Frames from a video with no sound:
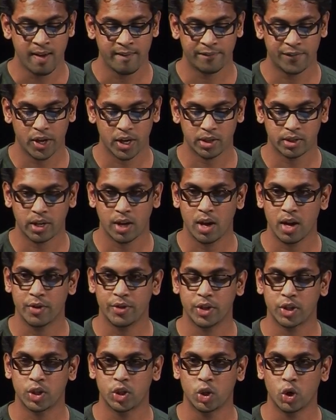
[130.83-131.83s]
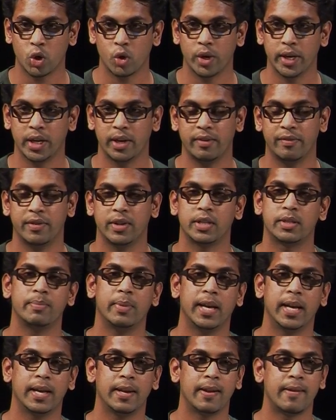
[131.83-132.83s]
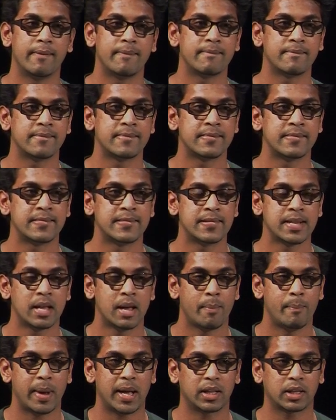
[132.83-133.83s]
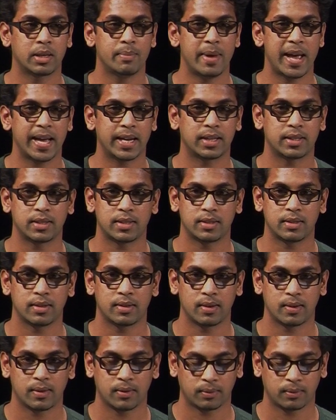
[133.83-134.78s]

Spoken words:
first heard the story of this man, Malcolm X.